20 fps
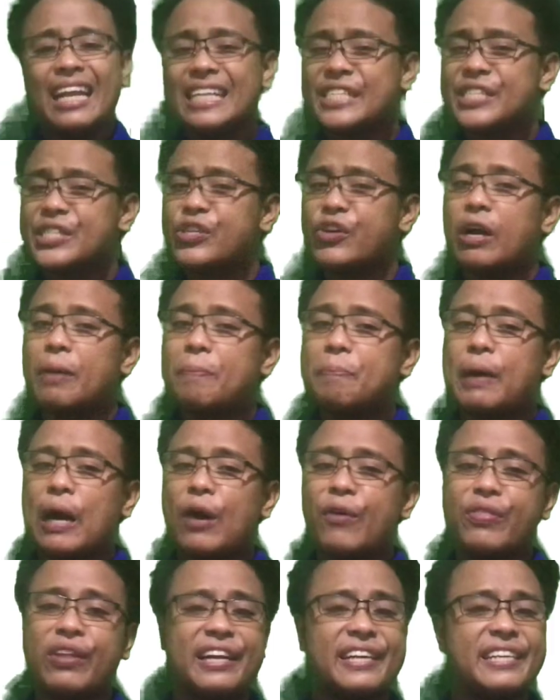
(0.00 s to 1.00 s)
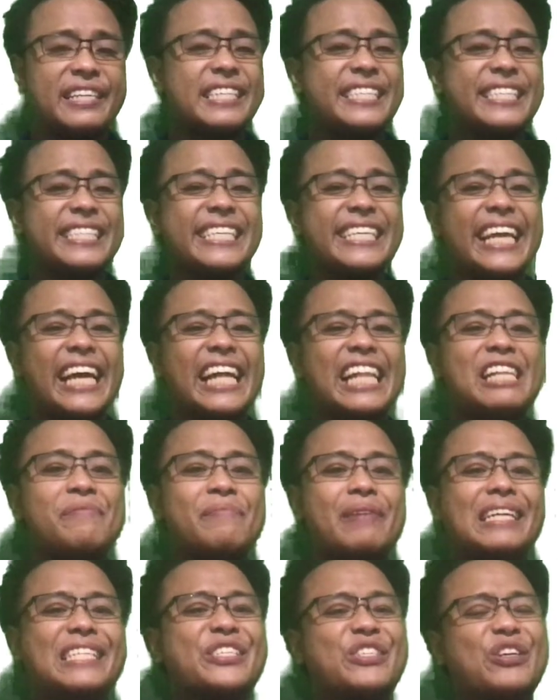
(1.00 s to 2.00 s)
let's talk about artistic
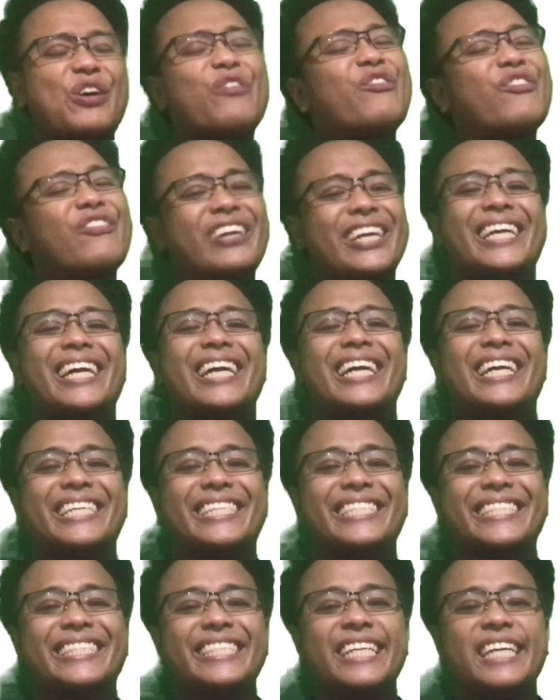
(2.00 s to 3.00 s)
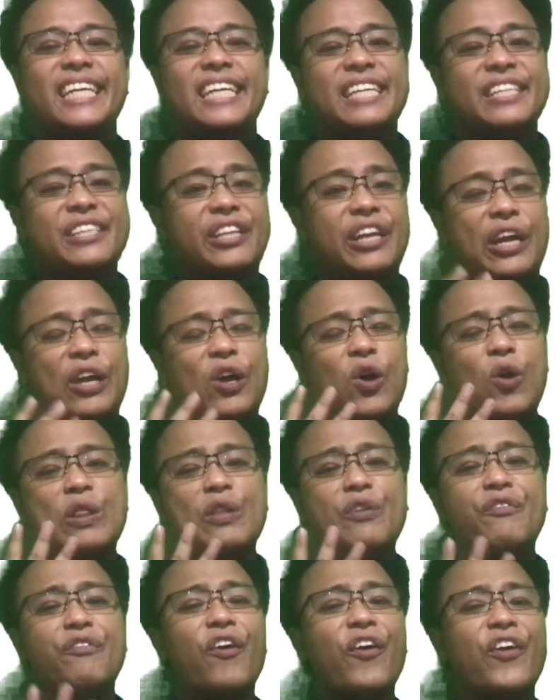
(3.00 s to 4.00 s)
elements of Greek art. There are
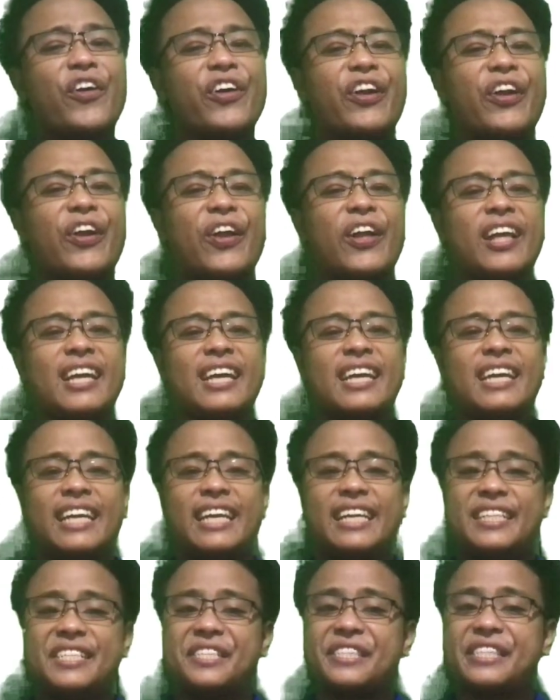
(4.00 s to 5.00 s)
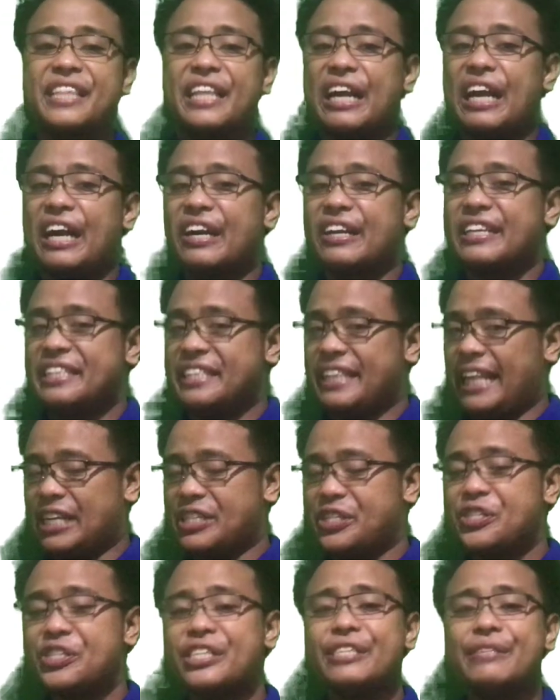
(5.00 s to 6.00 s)
only 4. It is their
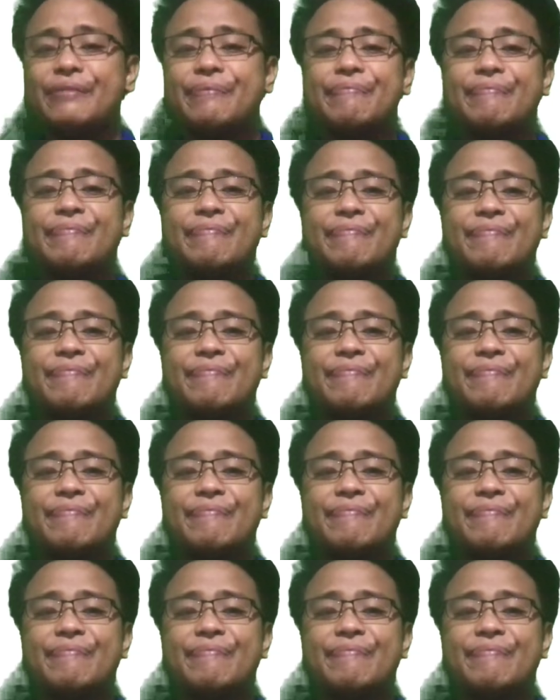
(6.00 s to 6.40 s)
architecture,